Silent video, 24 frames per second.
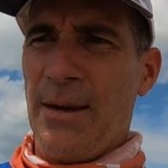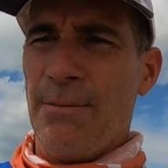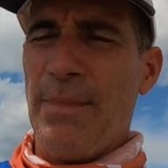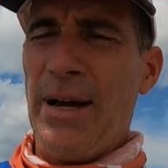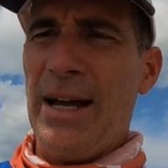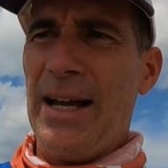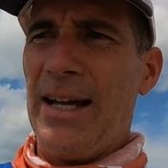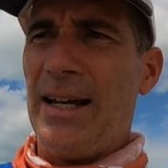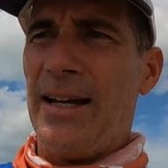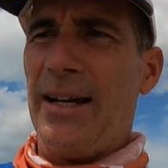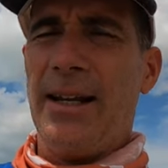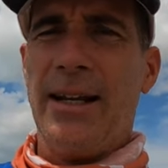
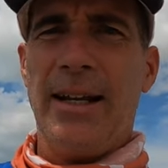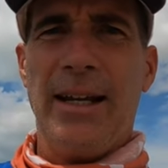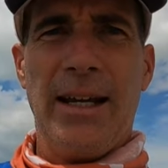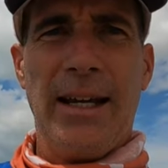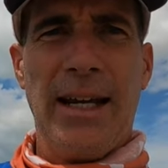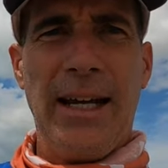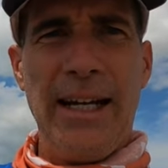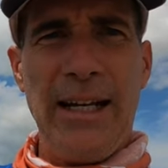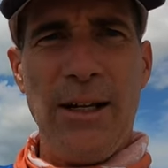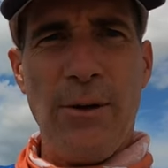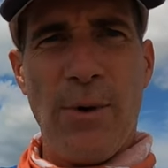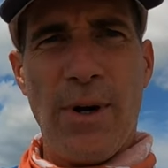But
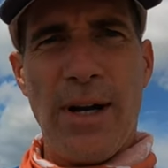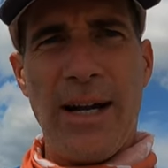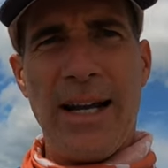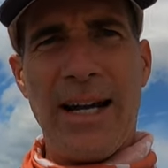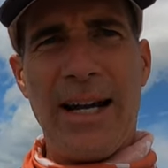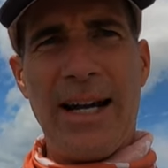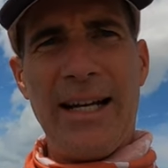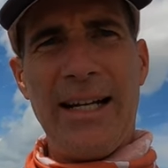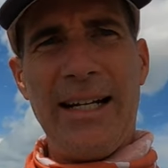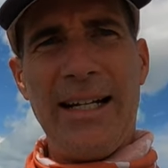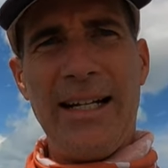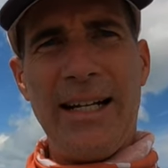anyway,
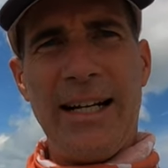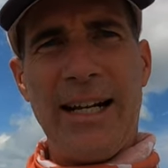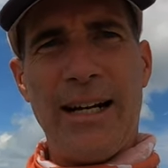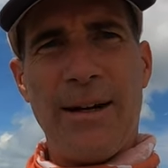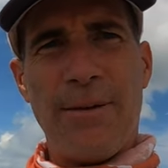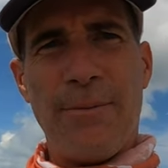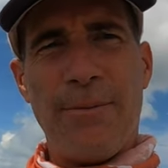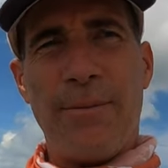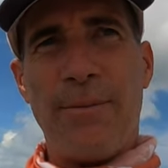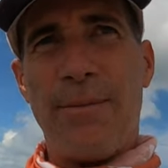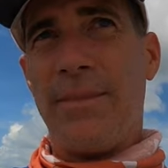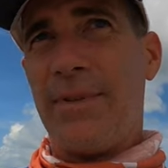I ended
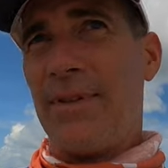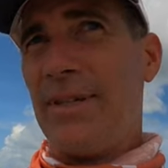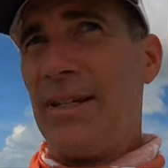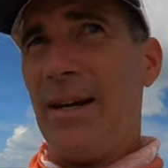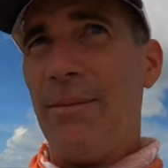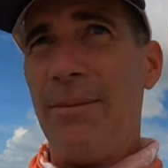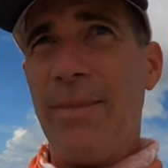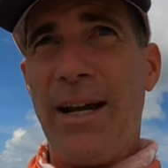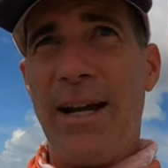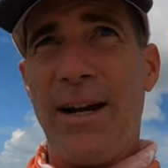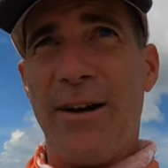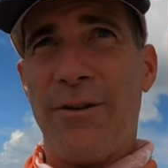up
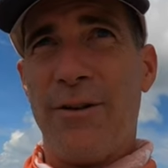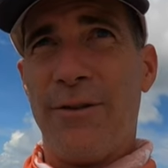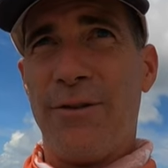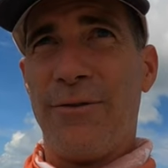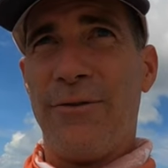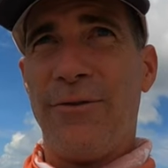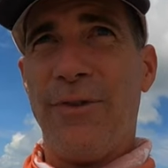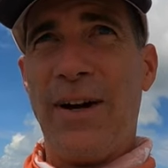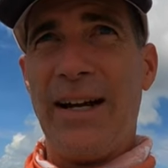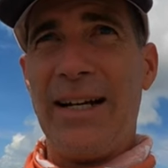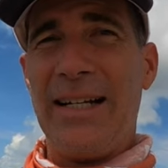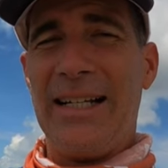somehow
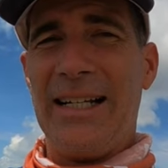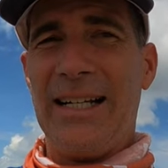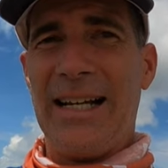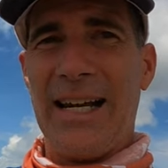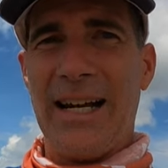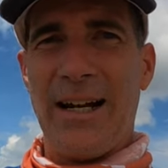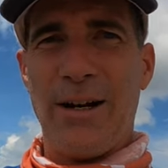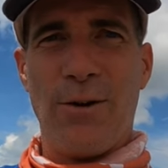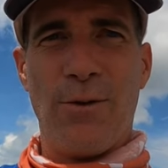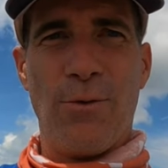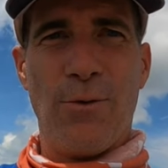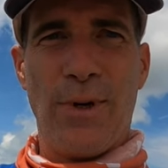finding
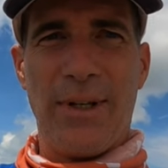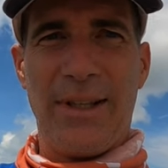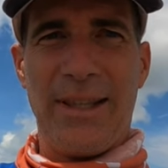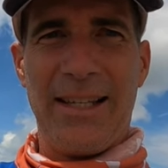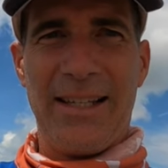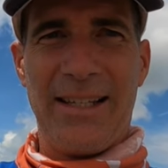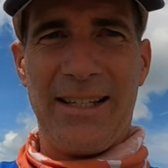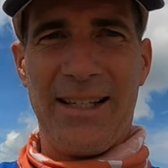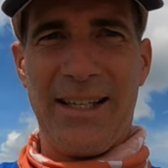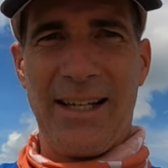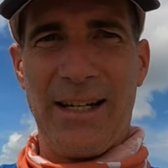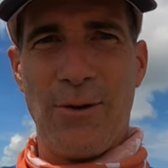out what
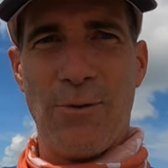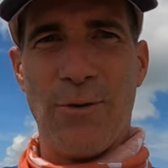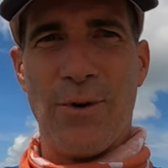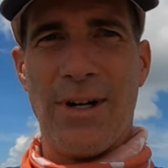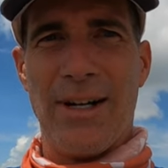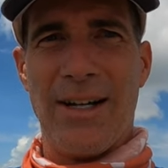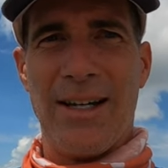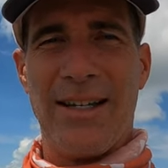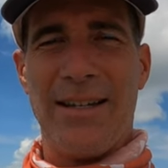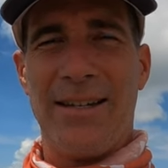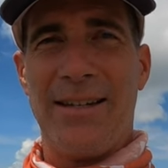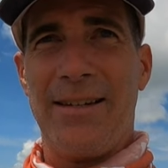this thing
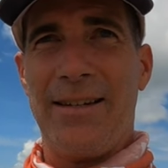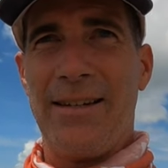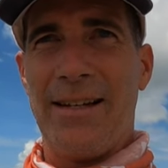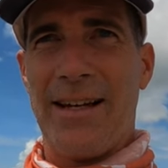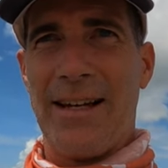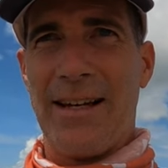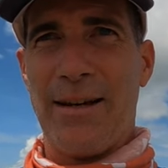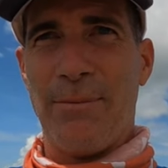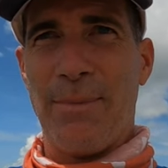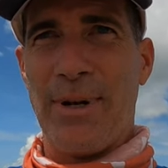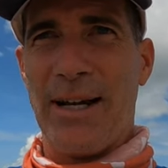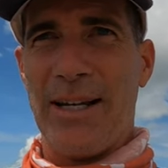was
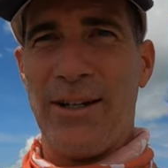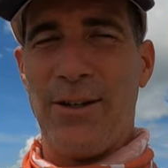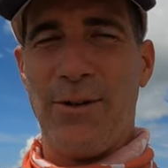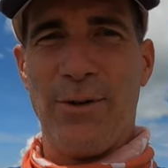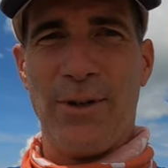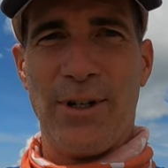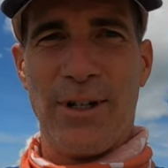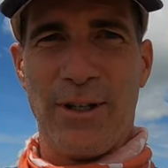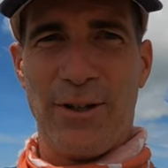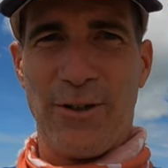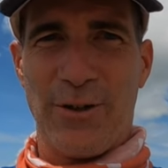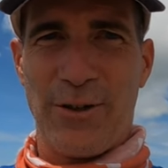uh, by
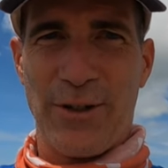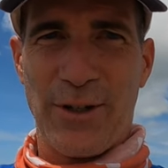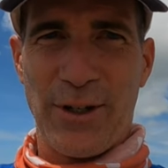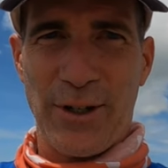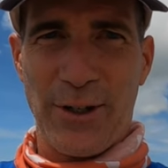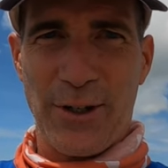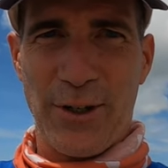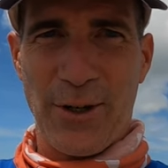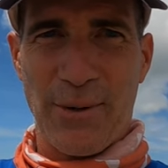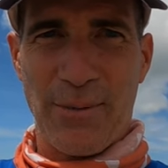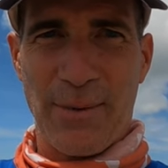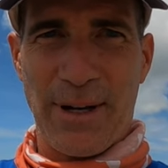doing a little
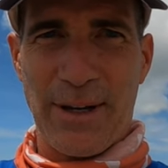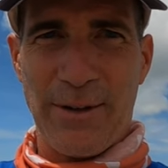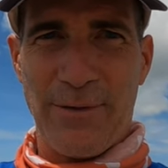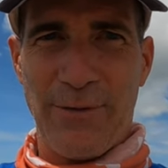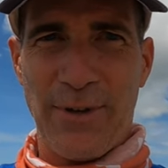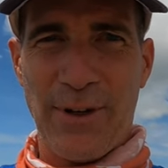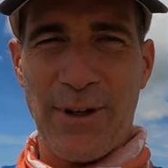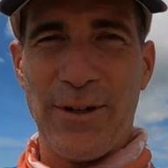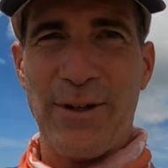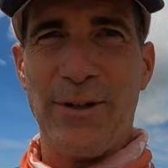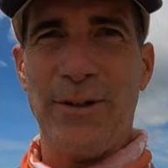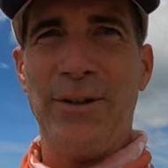search on my
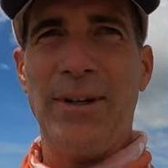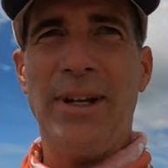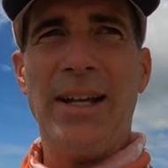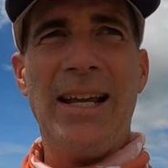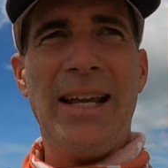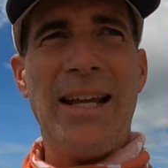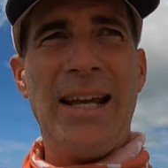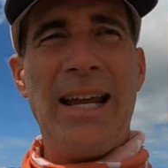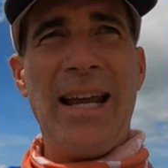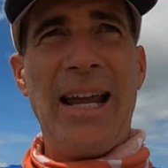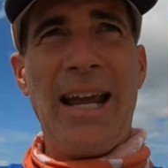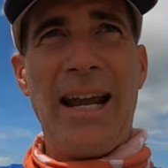phone.
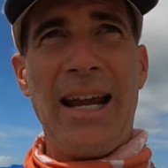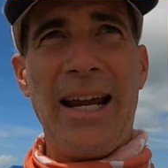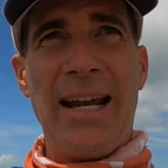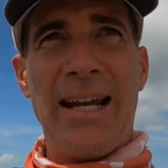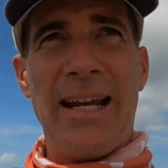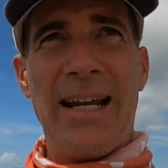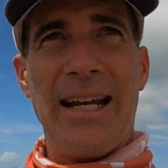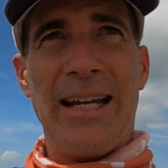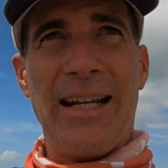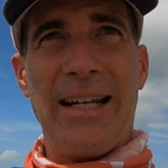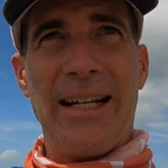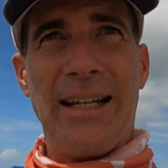
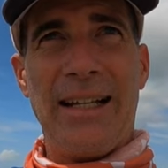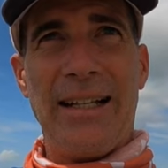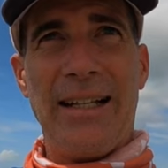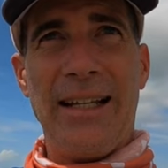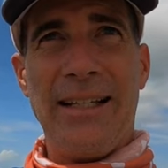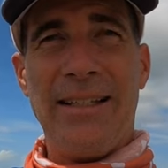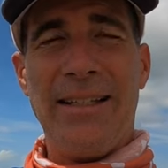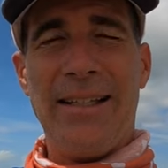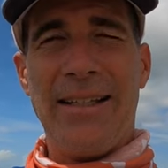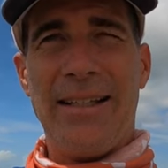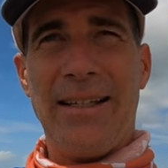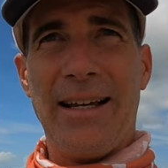And
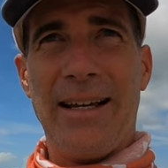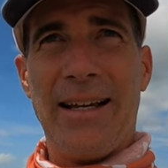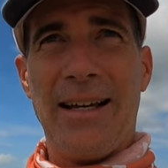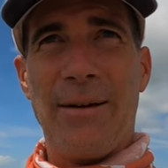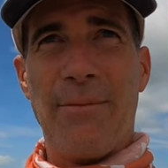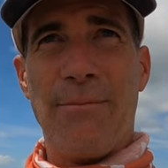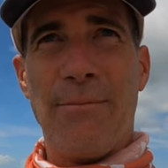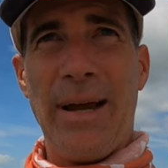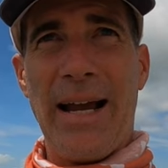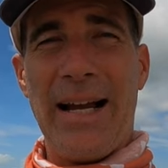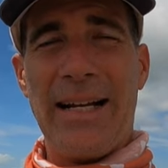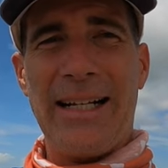this is
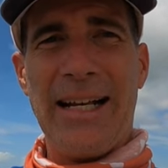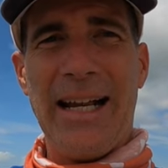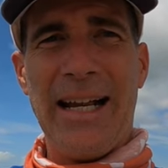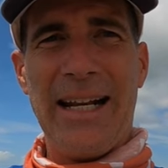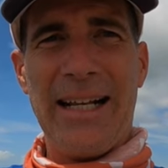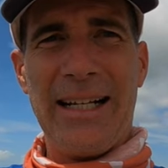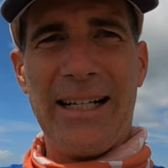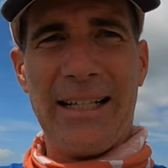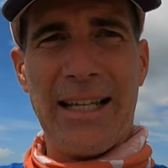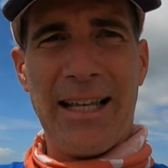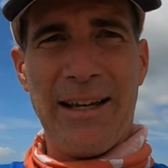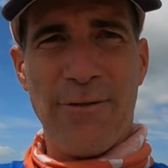a
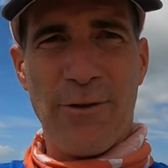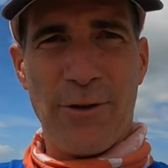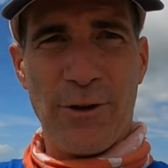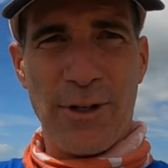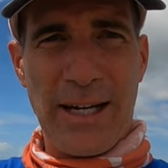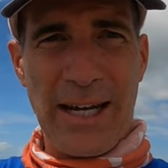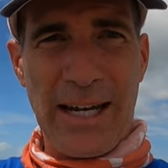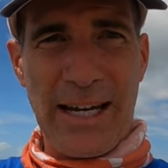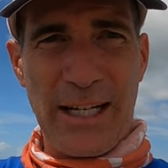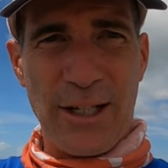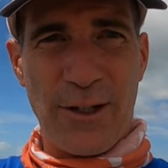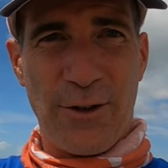magnetic level
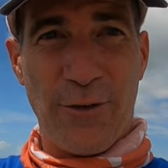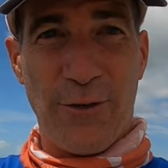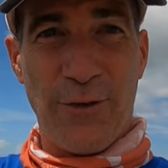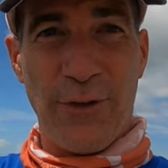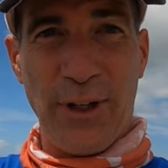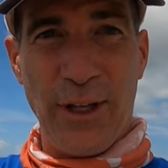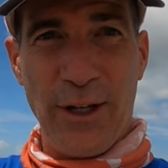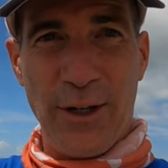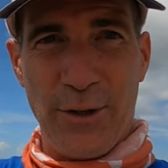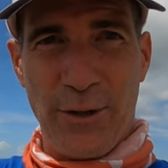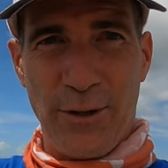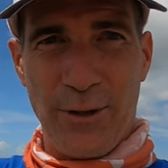gauge
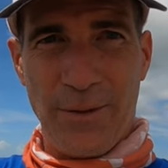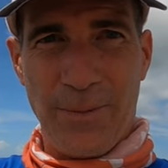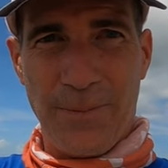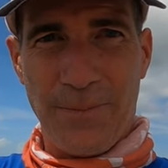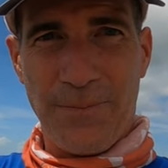float.